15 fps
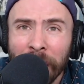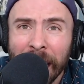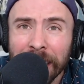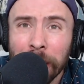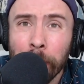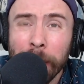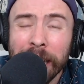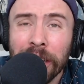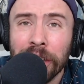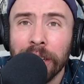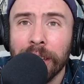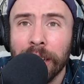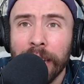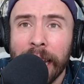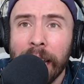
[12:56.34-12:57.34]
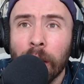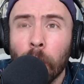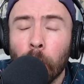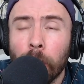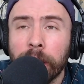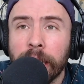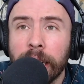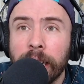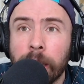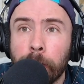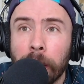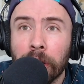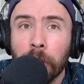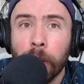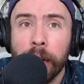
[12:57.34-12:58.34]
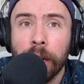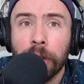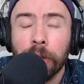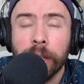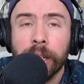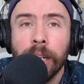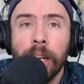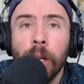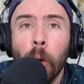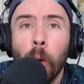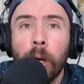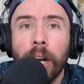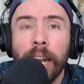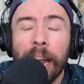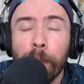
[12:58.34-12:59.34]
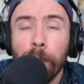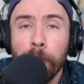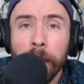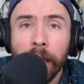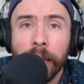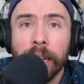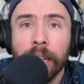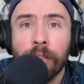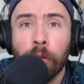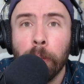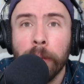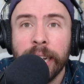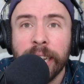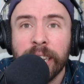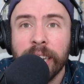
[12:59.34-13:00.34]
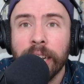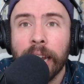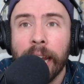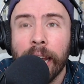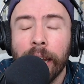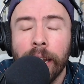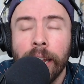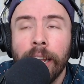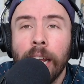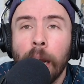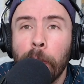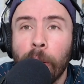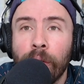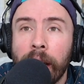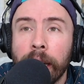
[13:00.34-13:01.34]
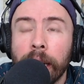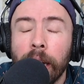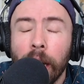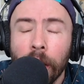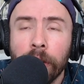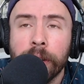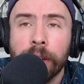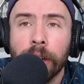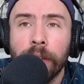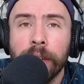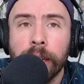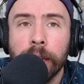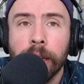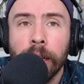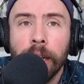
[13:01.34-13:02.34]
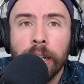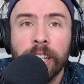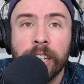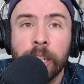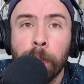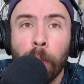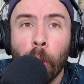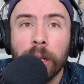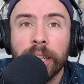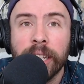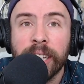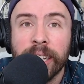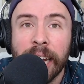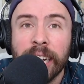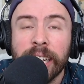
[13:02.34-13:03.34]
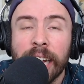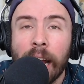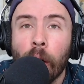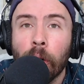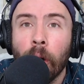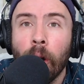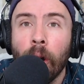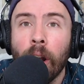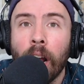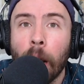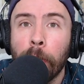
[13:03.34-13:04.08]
Not to mention the landlords and special interests who collect millions from leasing land and providing other services to support the state's alcohol